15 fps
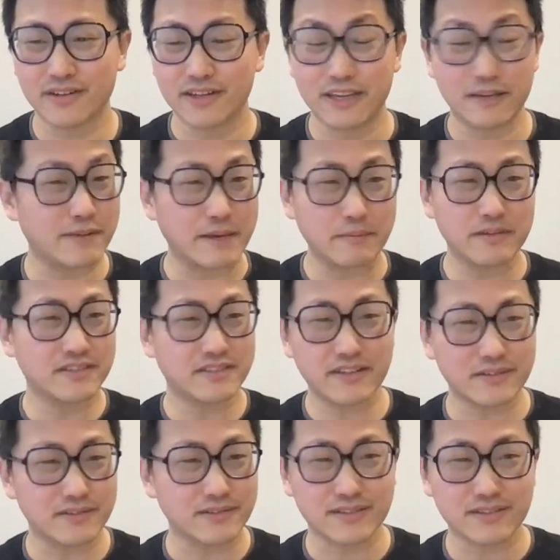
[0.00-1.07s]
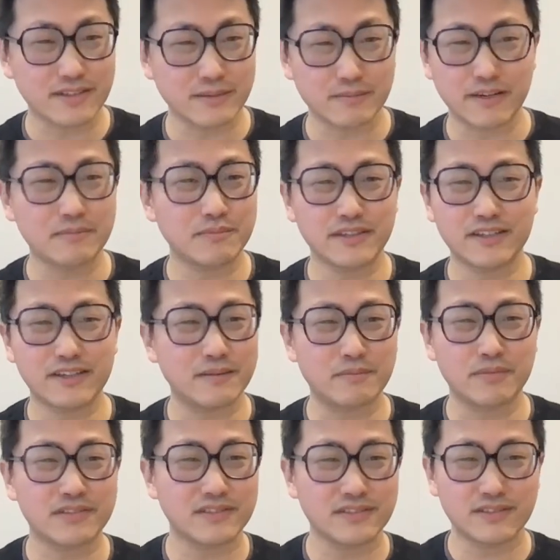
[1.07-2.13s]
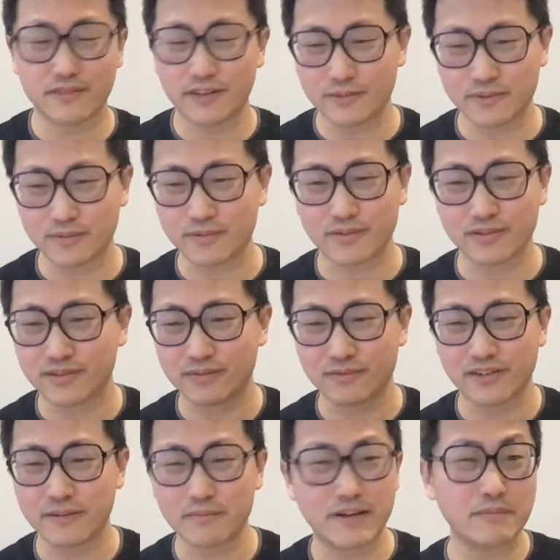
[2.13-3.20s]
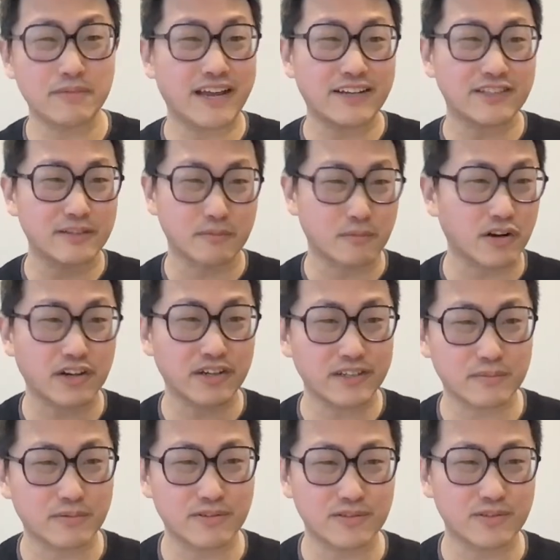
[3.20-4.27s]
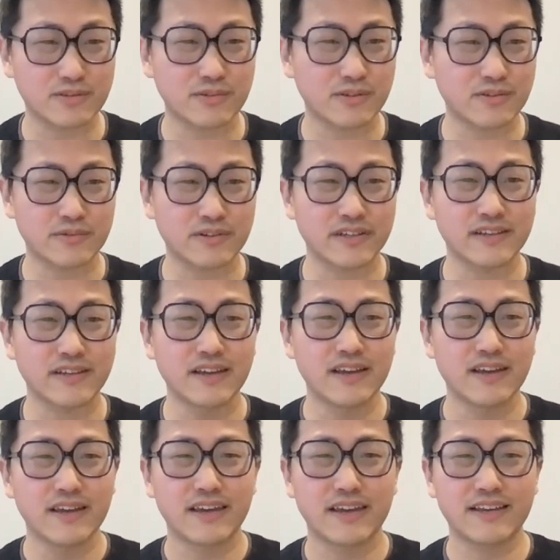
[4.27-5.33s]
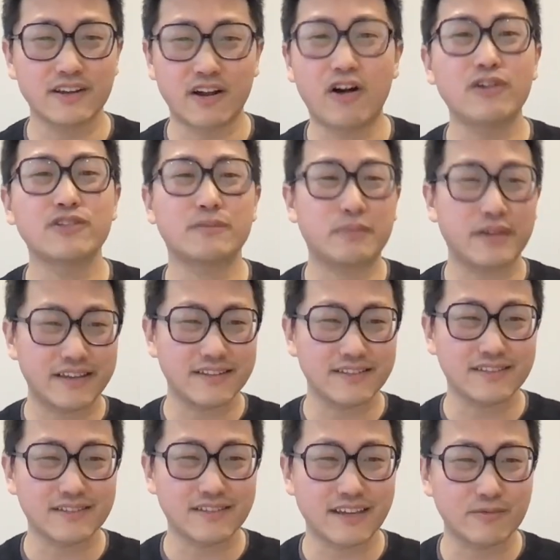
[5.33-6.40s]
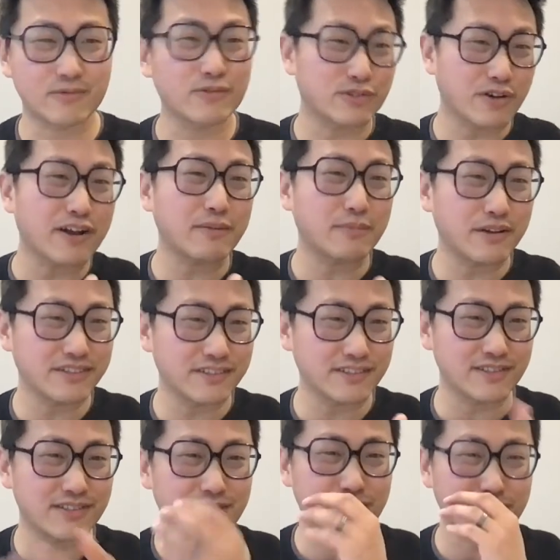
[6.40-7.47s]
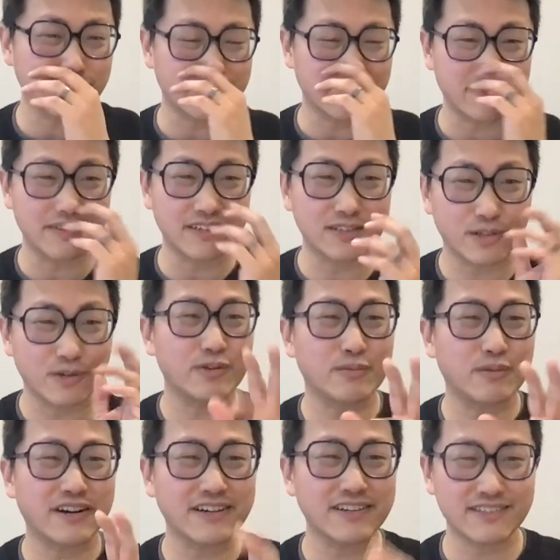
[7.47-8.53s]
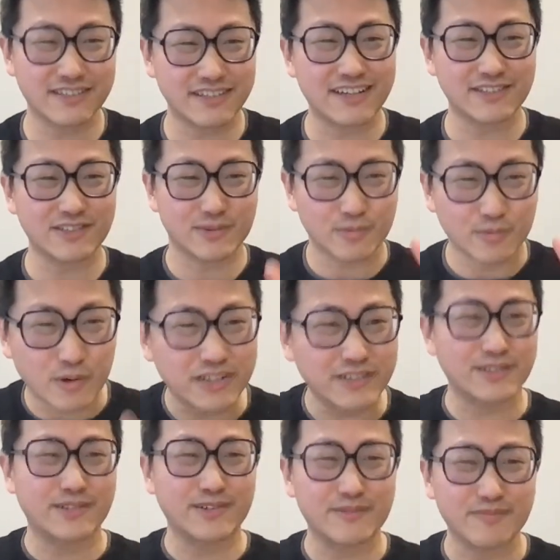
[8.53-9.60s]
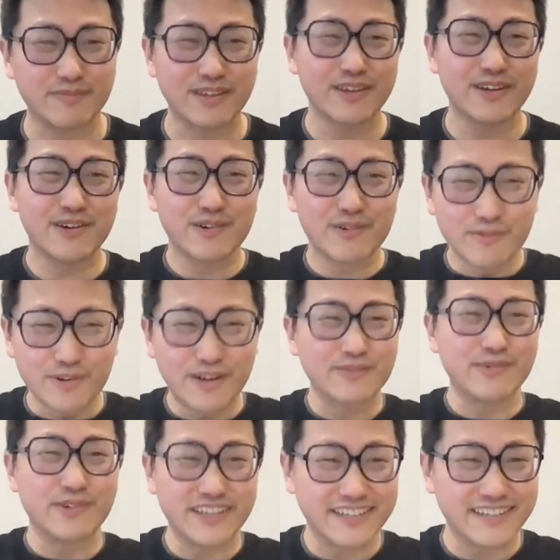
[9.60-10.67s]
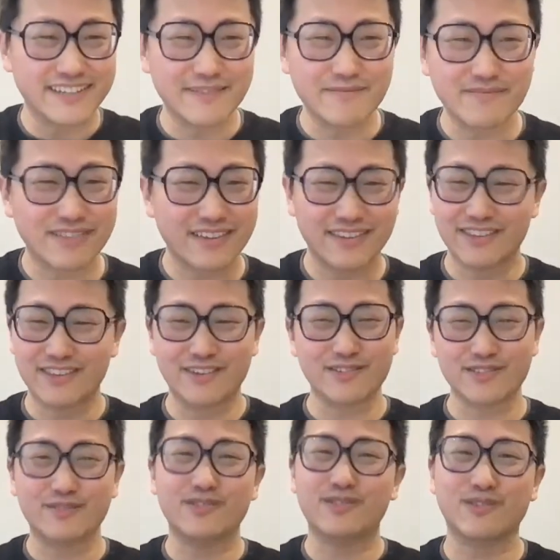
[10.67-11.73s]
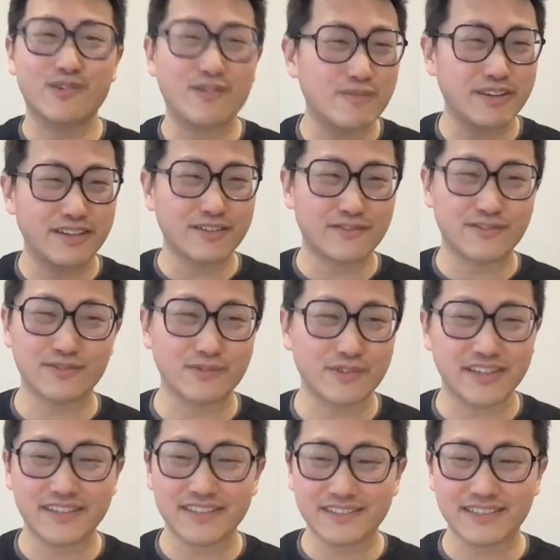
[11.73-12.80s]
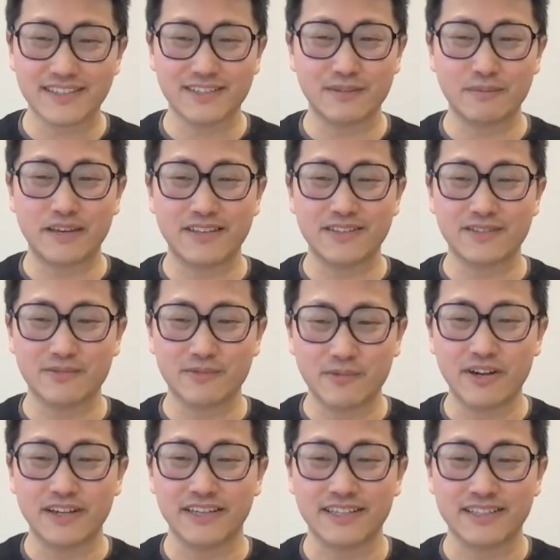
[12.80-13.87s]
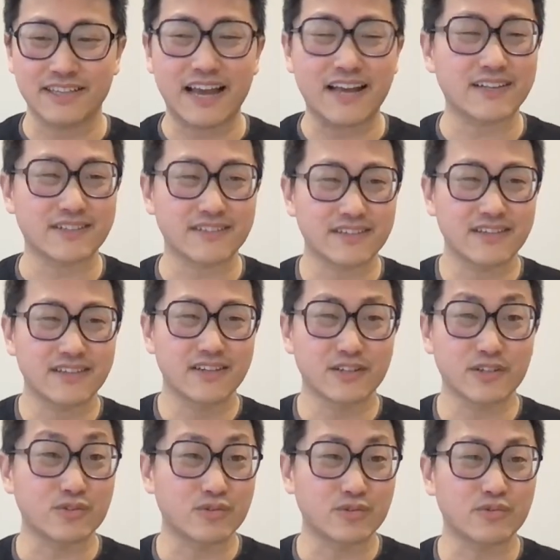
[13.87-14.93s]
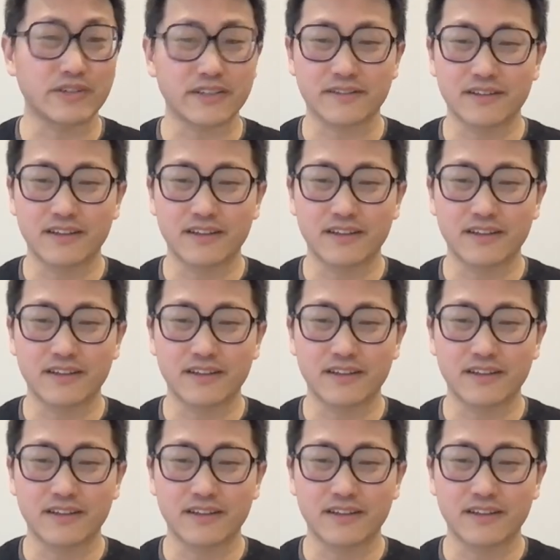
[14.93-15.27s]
It might be sales. It might be a business development person, right? It might be actually a marketing person straight away. And it all depends. And we'll talk about it in this series, right? Because go-to-market is not just one term, one way. There's so many different ways, and depends on what exactly you're doing.